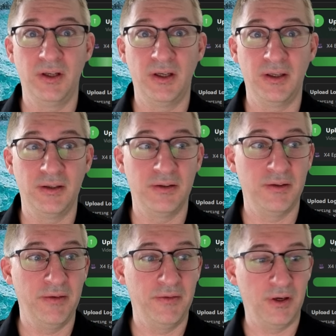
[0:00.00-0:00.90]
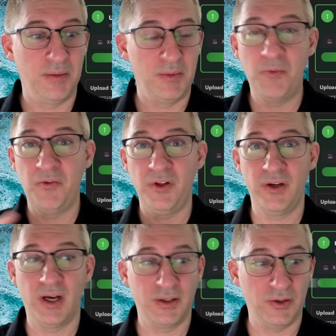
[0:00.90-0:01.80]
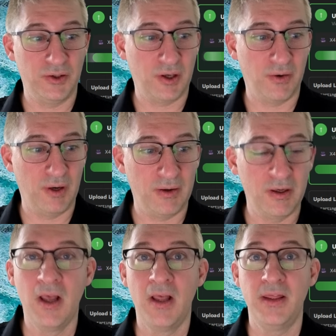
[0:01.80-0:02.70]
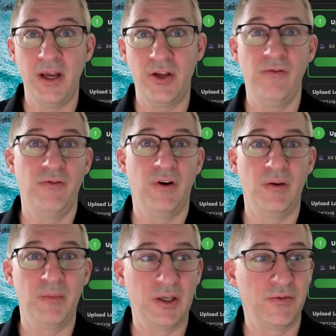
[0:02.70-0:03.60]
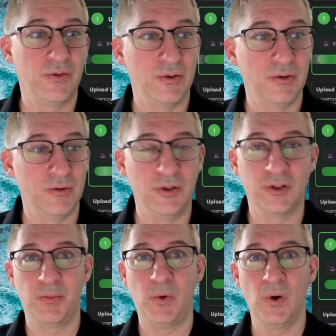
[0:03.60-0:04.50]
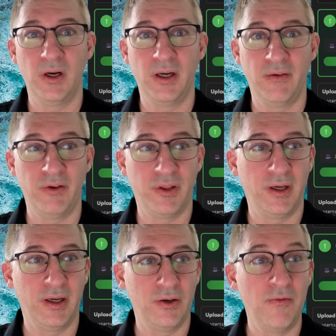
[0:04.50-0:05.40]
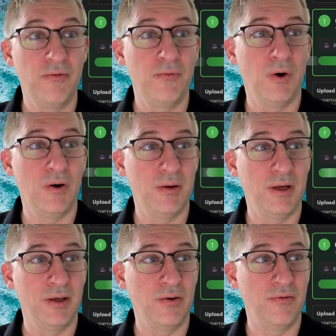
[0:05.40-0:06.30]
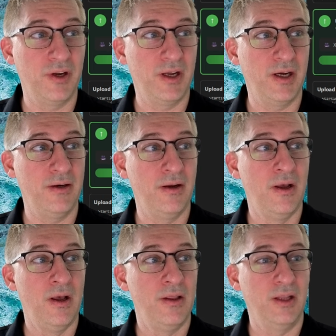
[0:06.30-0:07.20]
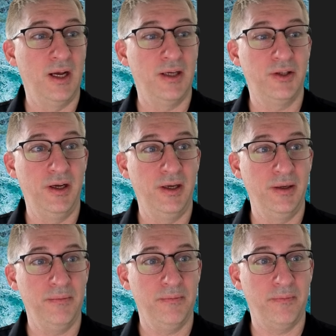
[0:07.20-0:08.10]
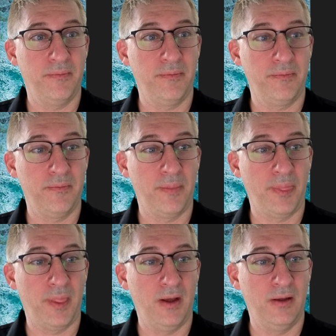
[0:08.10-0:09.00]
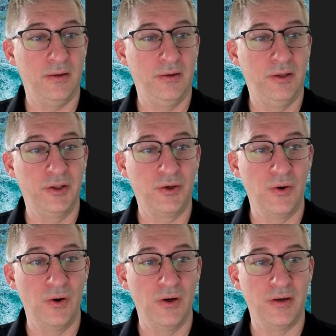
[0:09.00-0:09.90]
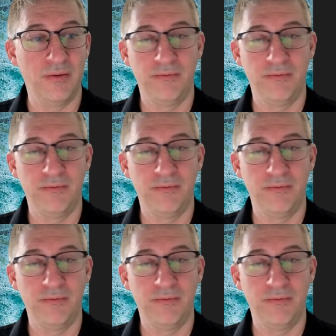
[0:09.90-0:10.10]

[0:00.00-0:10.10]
If hopefully you guys all stuck around. Thank you very much for your support and everything. And don't worry, and don't forget the last thing, Discord.